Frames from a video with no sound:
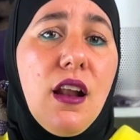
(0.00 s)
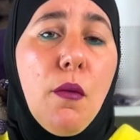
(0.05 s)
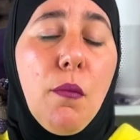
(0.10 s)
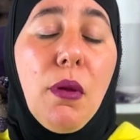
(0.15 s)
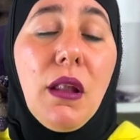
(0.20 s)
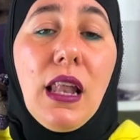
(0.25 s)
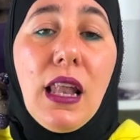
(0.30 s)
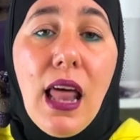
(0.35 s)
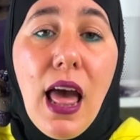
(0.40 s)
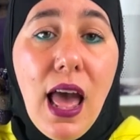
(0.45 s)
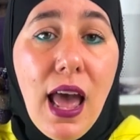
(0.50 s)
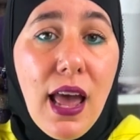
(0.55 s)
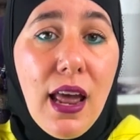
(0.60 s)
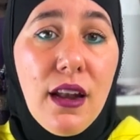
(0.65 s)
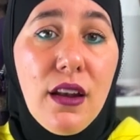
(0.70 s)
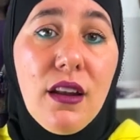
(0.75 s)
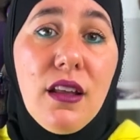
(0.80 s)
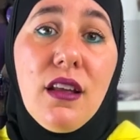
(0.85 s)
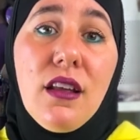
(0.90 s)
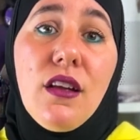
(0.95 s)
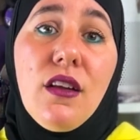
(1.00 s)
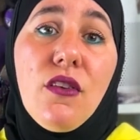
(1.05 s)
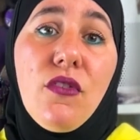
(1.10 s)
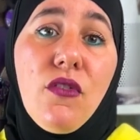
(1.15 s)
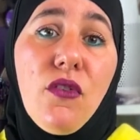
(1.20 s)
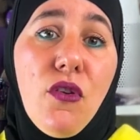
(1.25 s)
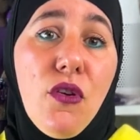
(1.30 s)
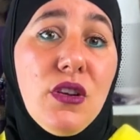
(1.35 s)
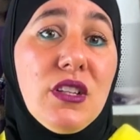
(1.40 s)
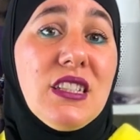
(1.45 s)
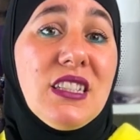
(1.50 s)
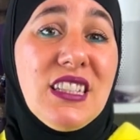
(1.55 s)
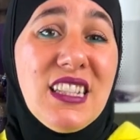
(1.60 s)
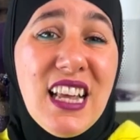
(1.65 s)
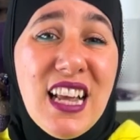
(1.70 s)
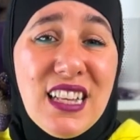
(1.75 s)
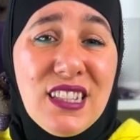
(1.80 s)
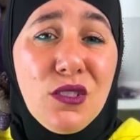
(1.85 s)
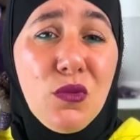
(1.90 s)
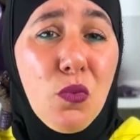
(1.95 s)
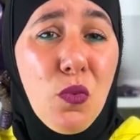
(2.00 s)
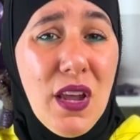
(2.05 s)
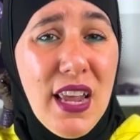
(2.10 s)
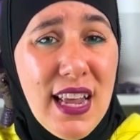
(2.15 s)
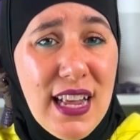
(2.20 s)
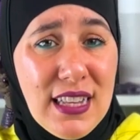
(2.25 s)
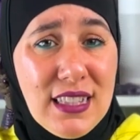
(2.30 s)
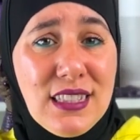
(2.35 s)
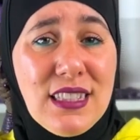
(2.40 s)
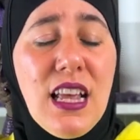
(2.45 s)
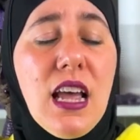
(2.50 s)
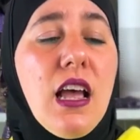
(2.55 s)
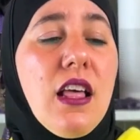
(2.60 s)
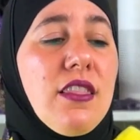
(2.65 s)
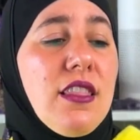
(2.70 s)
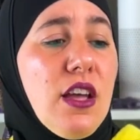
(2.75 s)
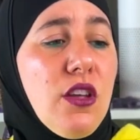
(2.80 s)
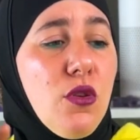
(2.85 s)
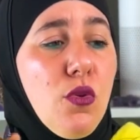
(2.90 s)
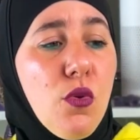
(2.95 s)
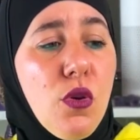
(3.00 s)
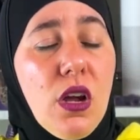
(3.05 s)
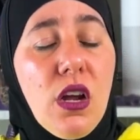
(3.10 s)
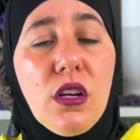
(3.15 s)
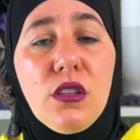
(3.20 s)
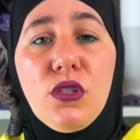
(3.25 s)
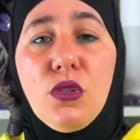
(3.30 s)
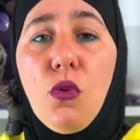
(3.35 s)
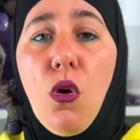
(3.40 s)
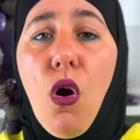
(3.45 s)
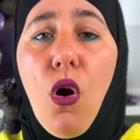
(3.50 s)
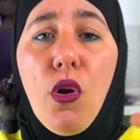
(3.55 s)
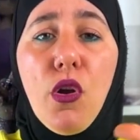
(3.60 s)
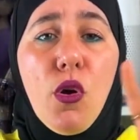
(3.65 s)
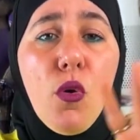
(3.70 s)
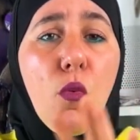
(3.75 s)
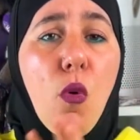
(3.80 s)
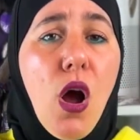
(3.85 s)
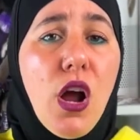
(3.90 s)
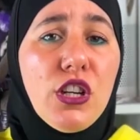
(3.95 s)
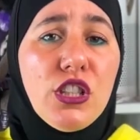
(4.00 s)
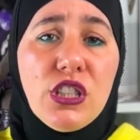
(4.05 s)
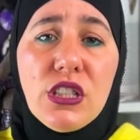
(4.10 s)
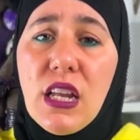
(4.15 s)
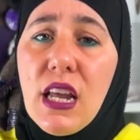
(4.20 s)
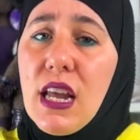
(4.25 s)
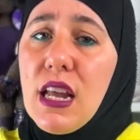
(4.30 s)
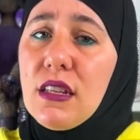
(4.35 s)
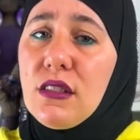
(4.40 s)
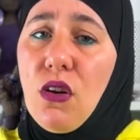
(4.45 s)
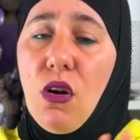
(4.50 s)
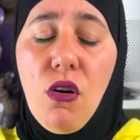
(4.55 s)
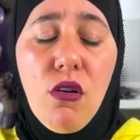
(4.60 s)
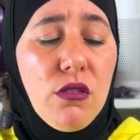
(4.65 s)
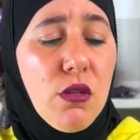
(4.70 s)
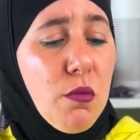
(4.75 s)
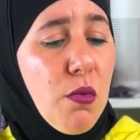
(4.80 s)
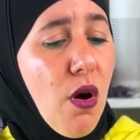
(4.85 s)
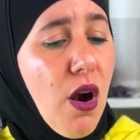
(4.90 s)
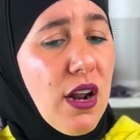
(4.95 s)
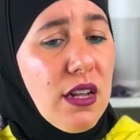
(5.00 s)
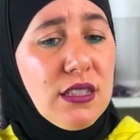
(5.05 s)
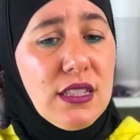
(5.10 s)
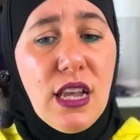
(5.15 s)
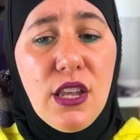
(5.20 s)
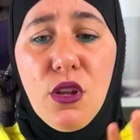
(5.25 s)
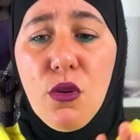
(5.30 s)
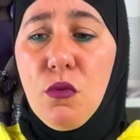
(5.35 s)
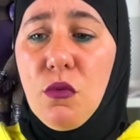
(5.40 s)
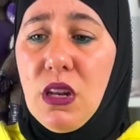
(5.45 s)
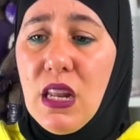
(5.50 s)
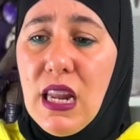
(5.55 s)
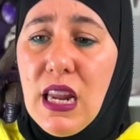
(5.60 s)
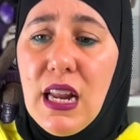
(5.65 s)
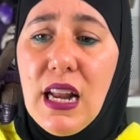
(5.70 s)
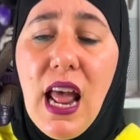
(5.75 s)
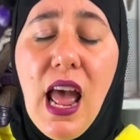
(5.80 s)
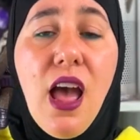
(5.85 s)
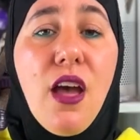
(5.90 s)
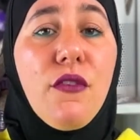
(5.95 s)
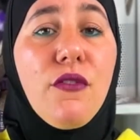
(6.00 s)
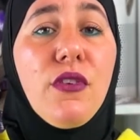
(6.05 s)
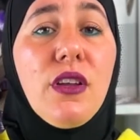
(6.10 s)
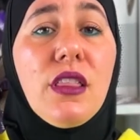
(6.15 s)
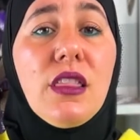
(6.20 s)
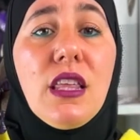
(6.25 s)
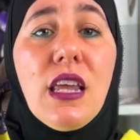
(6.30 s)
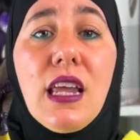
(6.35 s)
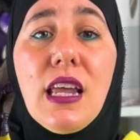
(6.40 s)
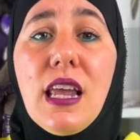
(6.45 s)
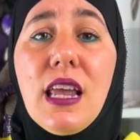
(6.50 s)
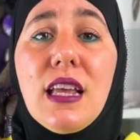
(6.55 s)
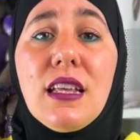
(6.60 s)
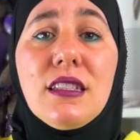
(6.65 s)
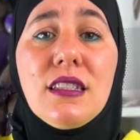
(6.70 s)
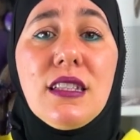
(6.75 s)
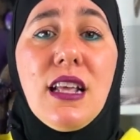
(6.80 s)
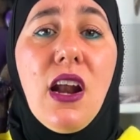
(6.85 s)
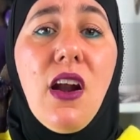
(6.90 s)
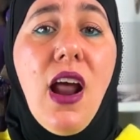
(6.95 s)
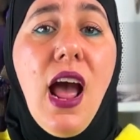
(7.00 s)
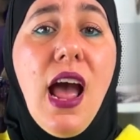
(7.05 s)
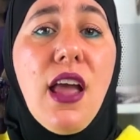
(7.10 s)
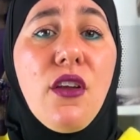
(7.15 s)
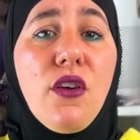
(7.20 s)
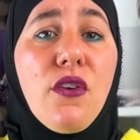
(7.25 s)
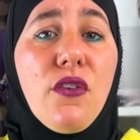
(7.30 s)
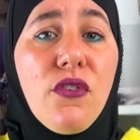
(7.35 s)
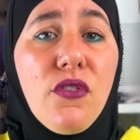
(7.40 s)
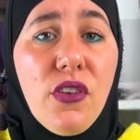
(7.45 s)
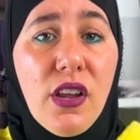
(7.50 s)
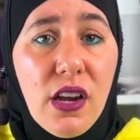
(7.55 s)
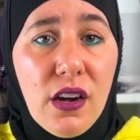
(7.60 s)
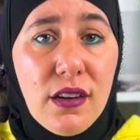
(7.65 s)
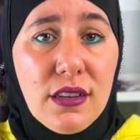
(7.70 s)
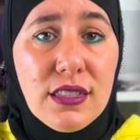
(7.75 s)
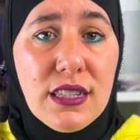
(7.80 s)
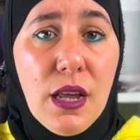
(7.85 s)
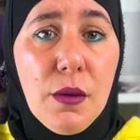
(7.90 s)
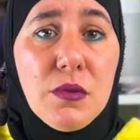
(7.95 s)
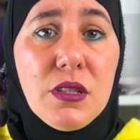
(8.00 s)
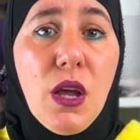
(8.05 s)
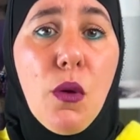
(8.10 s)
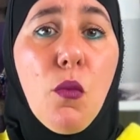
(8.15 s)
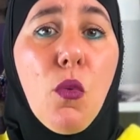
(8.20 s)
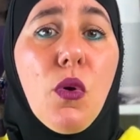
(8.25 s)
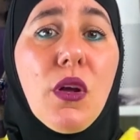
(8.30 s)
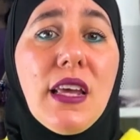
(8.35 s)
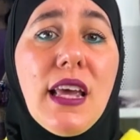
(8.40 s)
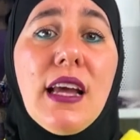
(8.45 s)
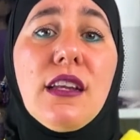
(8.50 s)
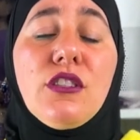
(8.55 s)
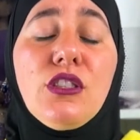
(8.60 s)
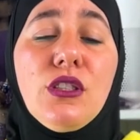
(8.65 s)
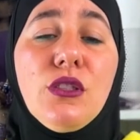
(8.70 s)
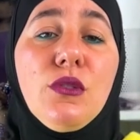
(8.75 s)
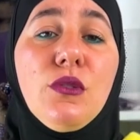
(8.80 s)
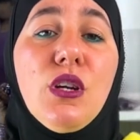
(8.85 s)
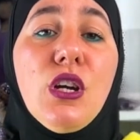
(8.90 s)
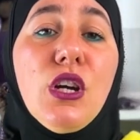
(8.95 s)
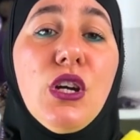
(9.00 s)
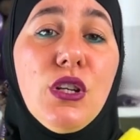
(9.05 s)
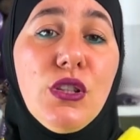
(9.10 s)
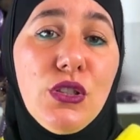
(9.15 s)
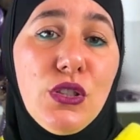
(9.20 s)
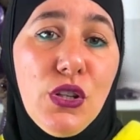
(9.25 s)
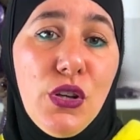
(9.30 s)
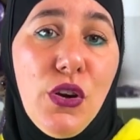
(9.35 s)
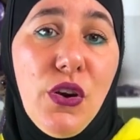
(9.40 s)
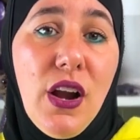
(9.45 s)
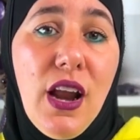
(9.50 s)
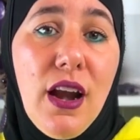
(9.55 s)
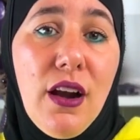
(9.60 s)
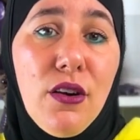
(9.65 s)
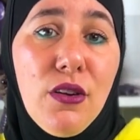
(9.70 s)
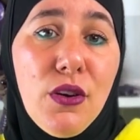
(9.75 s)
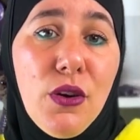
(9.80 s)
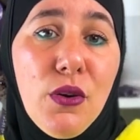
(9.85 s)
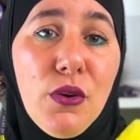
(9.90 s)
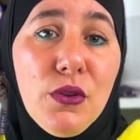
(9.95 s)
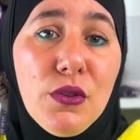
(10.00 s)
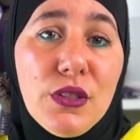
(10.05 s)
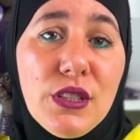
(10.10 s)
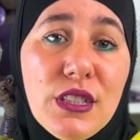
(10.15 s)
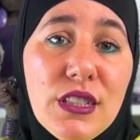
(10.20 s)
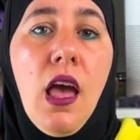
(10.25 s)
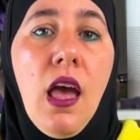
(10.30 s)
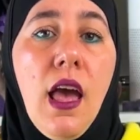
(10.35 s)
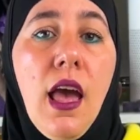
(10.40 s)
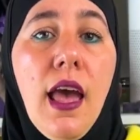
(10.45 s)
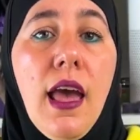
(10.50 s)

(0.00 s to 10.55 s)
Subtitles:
a plan for 6 weeks that you can do all your wash days, all the products that you need. Everything is there at your fingertips and will get you to your hair goals.